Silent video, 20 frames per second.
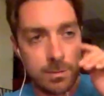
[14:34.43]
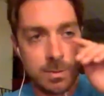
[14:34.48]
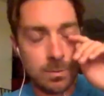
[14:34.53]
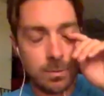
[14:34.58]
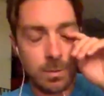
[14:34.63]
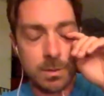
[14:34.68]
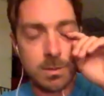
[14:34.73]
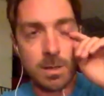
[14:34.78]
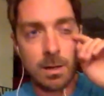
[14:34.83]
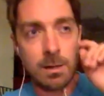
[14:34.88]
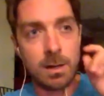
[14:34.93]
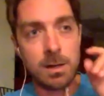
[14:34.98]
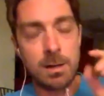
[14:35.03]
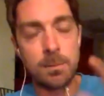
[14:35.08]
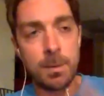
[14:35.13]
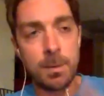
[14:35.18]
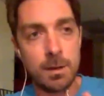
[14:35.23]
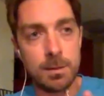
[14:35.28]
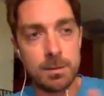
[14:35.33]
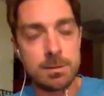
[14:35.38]
sort of talking
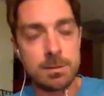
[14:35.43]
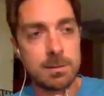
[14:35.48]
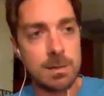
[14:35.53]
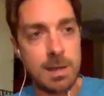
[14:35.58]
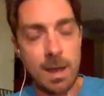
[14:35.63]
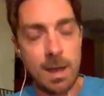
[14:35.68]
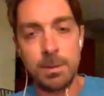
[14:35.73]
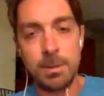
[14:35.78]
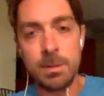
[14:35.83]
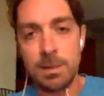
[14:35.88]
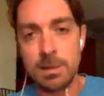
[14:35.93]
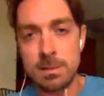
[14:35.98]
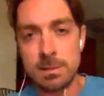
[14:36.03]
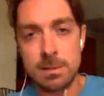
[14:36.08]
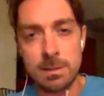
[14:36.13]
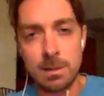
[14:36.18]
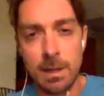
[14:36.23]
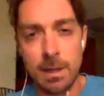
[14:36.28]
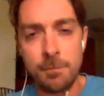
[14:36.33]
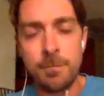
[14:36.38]
about
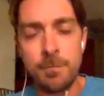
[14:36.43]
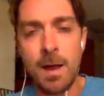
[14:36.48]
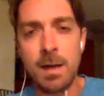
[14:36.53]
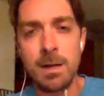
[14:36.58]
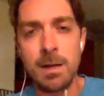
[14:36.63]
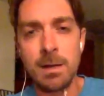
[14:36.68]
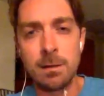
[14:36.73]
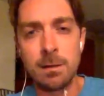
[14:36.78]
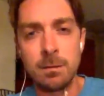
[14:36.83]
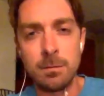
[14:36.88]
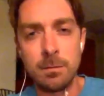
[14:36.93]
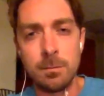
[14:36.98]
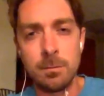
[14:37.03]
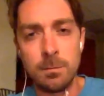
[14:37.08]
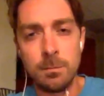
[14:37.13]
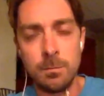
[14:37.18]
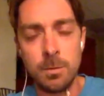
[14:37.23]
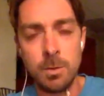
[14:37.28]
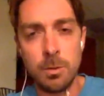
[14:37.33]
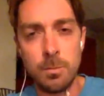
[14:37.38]
happiness and like finding
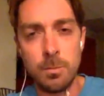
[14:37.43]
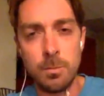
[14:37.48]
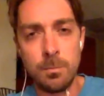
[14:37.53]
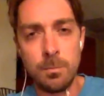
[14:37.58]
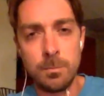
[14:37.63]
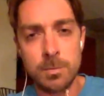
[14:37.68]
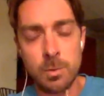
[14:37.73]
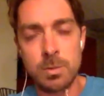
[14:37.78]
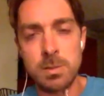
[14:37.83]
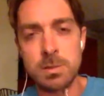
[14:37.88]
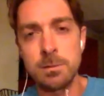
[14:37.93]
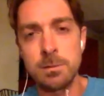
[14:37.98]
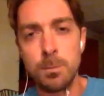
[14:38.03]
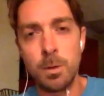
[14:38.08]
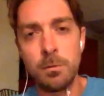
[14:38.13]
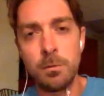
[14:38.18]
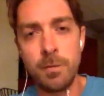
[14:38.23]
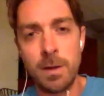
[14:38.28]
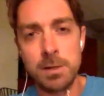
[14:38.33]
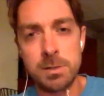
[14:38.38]
new sources of
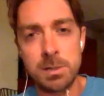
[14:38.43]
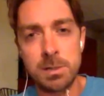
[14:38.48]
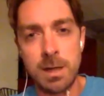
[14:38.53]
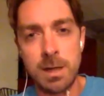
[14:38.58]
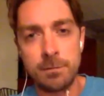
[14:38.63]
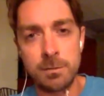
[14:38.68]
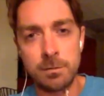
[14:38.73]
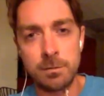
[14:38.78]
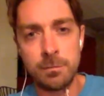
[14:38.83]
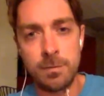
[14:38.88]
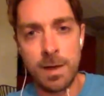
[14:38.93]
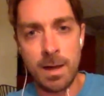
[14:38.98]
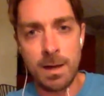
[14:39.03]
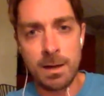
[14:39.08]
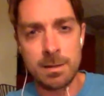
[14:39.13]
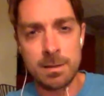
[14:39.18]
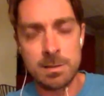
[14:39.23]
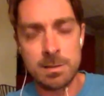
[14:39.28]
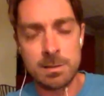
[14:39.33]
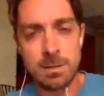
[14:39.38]
motivation after FI,
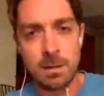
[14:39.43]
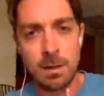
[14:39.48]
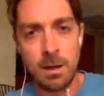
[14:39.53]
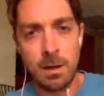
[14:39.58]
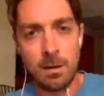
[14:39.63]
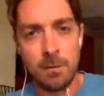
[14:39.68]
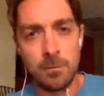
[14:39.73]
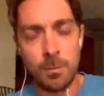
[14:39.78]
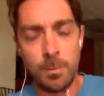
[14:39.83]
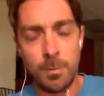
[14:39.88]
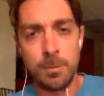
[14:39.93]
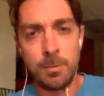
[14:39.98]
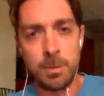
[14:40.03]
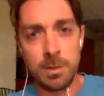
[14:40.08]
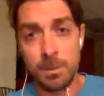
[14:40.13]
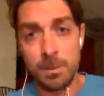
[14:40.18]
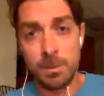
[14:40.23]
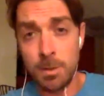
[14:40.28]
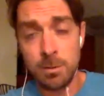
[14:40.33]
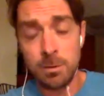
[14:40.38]
because for people
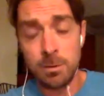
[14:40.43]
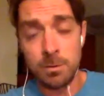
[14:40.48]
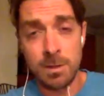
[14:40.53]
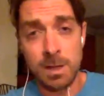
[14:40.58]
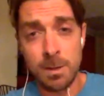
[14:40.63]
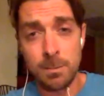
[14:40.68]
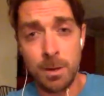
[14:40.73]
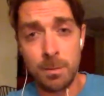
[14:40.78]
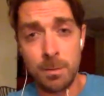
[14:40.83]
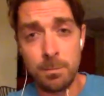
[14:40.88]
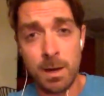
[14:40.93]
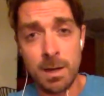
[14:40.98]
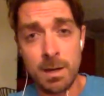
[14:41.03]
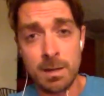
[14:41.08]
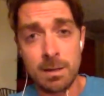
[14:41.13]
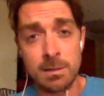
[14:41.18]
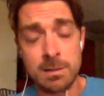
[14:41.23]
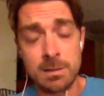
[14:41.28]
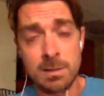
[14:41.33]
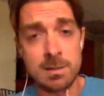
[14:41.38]
like me who think about
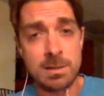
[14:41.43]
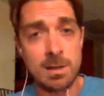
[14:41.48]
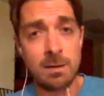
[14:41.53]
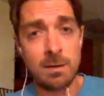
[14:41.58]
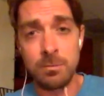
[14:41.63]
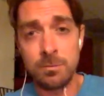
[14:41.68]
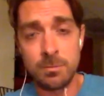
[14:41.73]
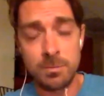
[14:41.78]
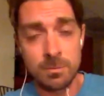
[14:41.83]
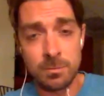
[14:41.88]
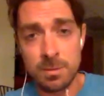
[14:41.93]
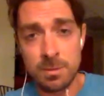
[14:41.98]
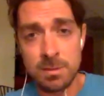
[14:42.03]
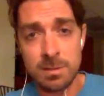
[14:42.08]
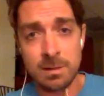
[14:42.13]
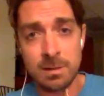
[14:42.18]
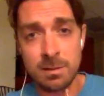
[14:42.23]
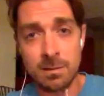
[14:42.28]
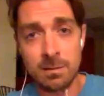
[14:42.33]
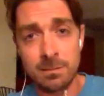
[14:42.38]
money since I was
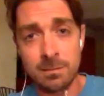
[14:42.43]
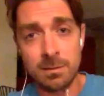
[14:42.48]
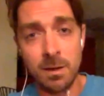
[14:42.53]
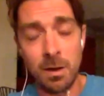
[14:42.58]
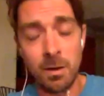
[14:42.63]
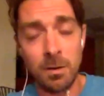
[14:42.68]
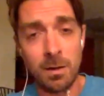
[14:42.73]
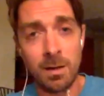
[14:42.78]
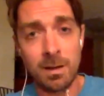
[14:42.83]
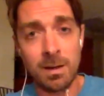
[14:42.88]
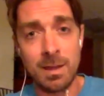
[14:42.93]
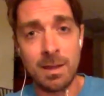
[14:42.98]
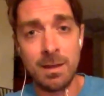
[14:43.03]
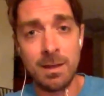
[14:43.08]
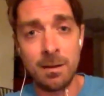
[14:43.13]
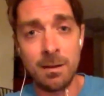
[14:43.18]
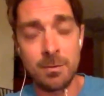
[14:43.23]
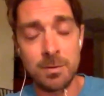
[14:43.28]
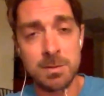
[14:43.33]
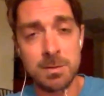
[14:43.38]
a
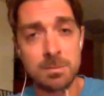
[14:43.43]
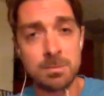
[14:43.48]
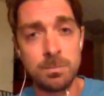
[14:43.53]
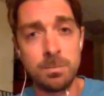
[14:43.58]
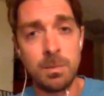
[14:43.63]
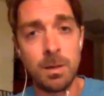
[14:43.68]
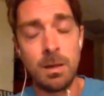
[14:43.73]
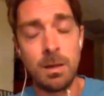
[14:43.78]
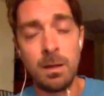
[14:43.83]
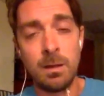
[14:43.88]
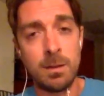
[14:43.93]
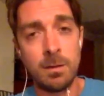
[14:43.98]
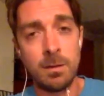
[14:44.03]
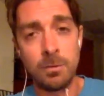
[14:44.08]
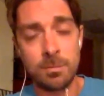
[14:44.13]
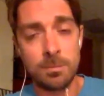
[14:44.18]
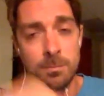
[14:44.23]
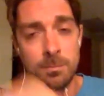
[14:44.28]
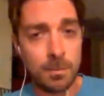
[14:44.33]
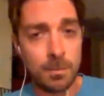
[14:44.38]
kid,
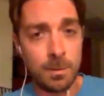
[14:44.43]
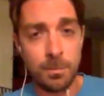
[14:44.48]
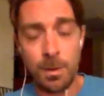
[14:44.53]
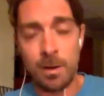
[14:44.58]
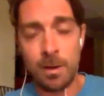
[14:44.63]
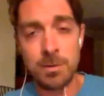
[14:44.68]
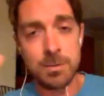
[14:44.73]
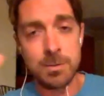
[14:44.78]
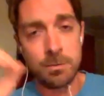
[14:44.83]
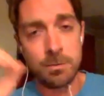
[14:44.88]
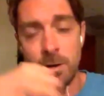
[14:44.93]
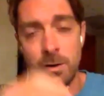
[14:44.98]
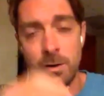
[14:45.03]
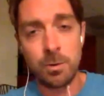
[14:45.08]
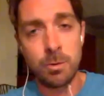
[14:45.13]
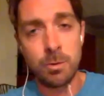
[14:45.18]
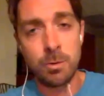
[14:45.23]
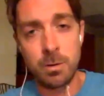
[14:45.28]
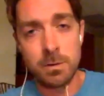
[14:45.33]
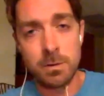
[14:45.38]
my parents were throwing
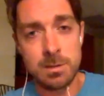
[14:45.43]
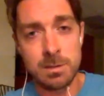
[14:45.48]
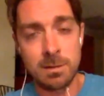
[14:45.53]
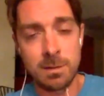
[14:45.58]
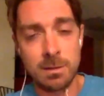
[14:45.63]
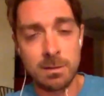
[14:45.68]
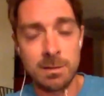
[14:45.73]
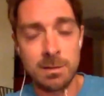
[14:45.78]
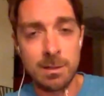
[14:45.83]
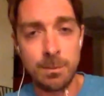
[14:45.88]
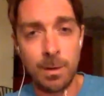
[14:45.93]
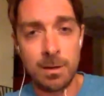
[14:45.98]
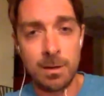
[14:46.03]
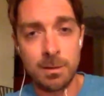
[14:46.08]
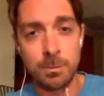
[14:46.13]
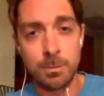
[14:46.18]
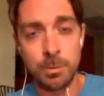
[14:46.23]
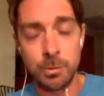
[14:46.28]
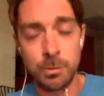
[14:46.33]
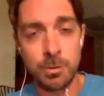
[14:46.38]
quarters in the deep end
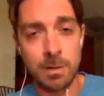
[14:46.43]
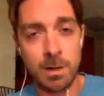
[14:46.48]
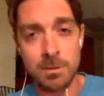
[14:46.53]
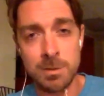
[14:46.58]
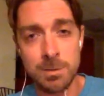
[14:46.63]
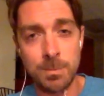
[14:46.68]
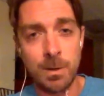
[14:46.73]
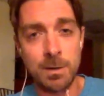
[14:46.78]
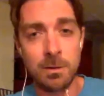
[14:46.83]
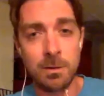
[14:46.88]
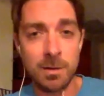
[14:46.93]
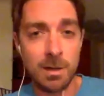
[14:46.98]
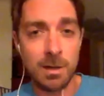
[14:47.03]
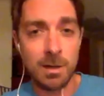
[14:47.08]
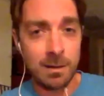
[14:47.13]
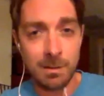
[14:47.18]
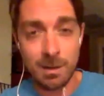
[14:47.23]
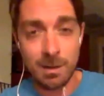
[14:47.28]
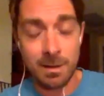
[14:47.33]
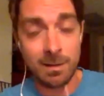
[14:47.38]
of the pool, and I would spend all
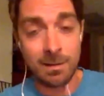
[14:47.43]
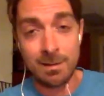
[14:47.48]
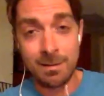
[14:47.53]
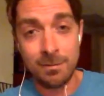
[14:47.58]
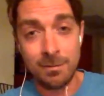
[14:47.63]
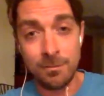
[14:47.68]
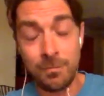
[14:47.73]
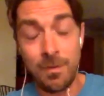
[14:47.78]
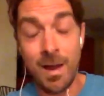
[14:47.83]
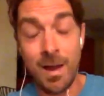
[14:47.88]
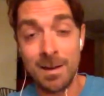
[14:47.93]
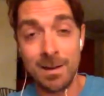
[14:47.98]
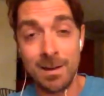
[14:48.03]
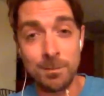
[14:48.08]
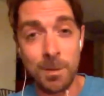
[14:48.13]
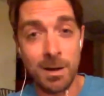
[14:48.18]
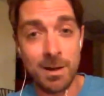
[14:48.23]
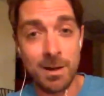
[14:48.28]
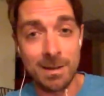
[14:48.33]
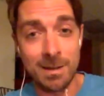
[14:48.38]
day like
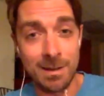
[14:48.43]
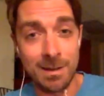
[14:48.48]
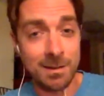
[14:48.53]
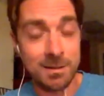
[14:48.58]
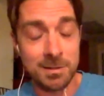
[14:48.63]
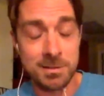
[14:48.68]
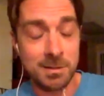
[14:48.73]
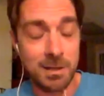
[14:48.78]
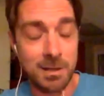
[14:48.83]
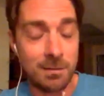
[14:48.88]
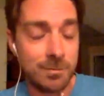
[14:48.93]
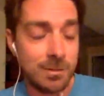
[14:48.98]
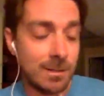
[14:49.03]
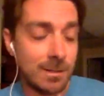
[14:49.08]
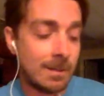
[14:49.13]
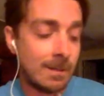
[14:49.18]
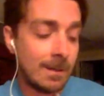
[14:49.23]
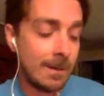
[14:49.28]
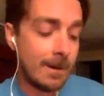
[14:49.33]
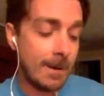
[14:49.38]
finding money, and I just loved it.